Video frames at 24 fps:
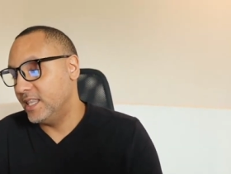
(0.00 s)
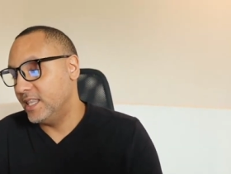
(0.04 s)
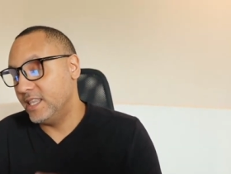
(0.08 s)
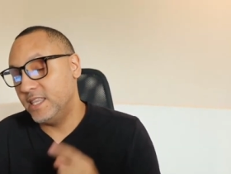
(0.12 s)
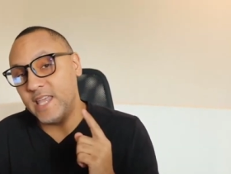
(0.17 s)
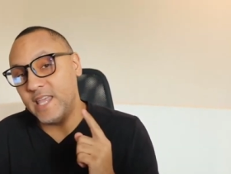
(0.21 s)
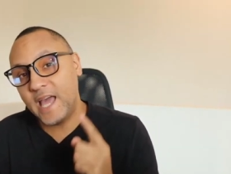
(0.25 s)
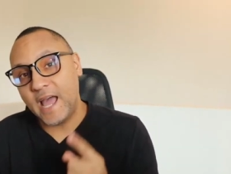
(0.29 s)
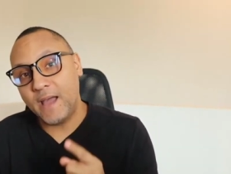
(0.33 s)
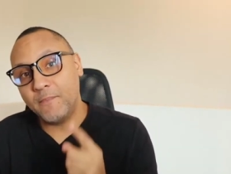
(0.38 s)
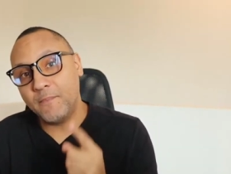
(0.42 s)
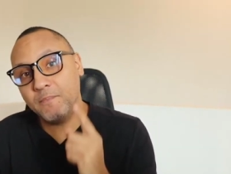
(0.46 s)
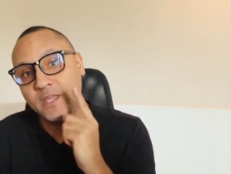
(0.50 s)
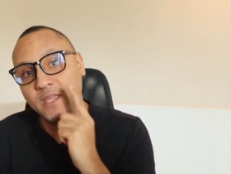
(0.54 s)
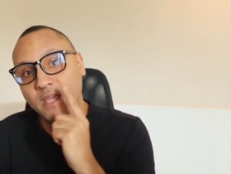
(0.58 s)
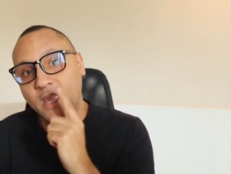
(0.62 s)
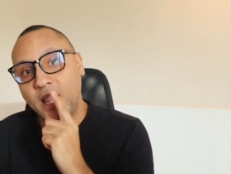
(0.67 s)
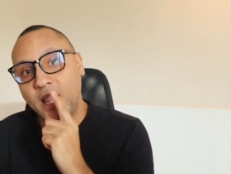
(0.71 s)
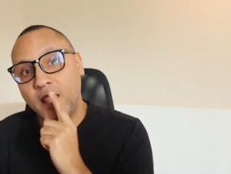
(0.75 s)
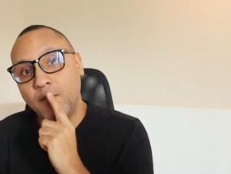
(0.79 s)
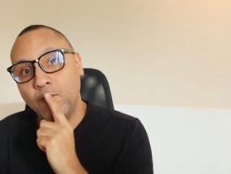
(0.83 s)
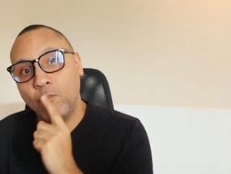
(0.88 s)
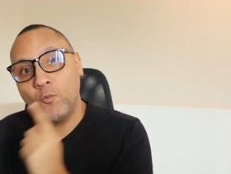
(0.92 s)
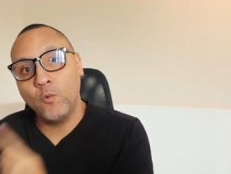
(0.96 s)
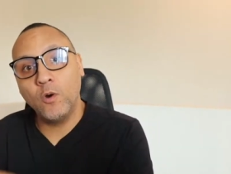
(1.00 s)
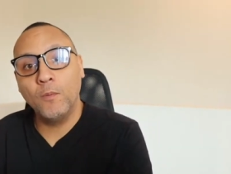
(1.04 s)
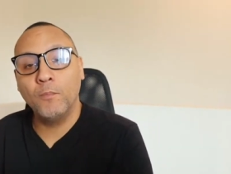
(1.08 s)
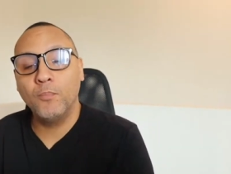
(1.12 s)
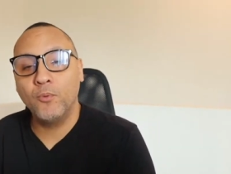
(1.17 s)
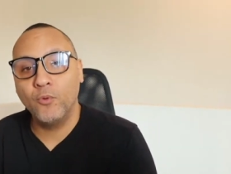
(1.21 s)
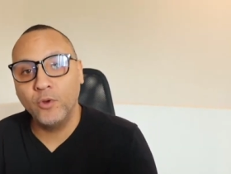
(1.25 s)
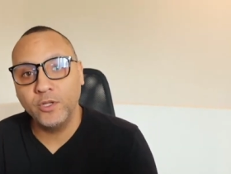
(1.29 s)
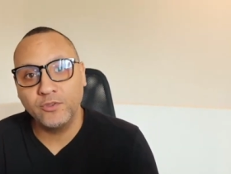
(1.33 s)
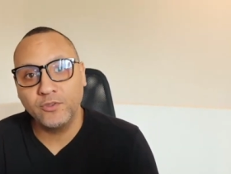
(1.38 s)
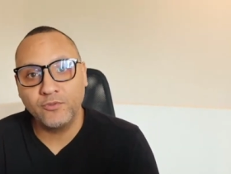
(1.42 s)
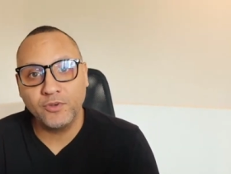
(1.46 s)
that became
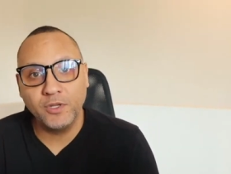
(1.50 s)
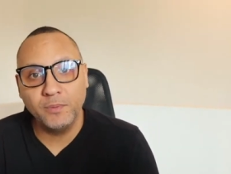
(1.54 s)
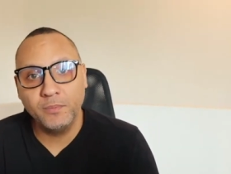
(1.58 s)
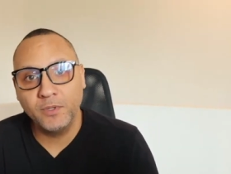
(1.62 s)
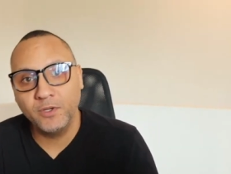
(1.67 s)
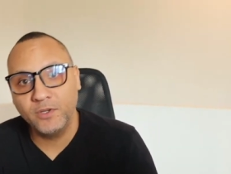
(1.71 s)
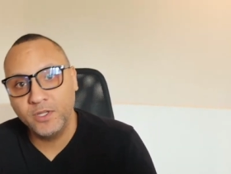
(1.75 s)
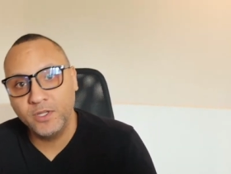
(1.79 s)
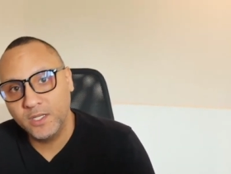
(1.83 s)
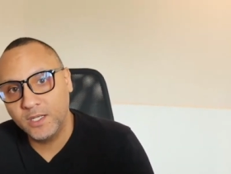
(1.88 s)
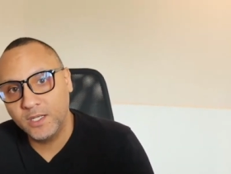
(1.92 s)
$1.3 million.